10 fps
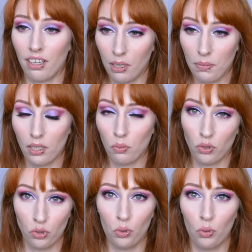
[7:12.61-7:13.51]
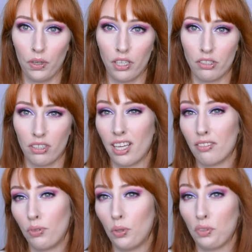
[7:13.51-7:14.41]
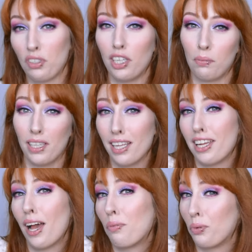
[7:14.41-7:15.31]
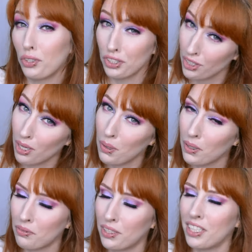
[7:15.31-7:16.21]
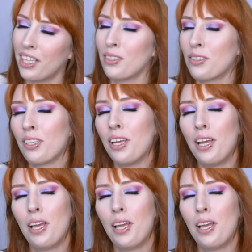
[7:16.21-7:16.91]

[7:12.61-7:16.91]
I made one too, which I feel is a little bit less helpful than some other videos.